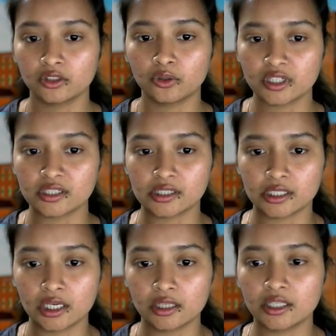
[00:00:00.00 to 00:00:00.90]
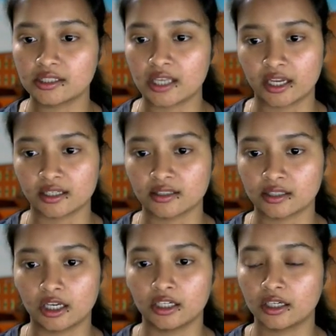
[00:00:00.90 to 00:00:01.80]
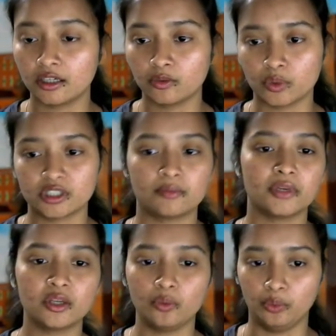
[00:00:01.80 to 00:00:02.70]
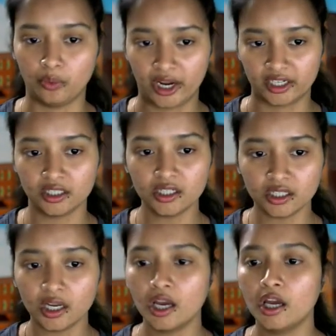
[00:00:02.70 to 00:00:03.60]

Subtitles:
you can see the size, it was a bit wider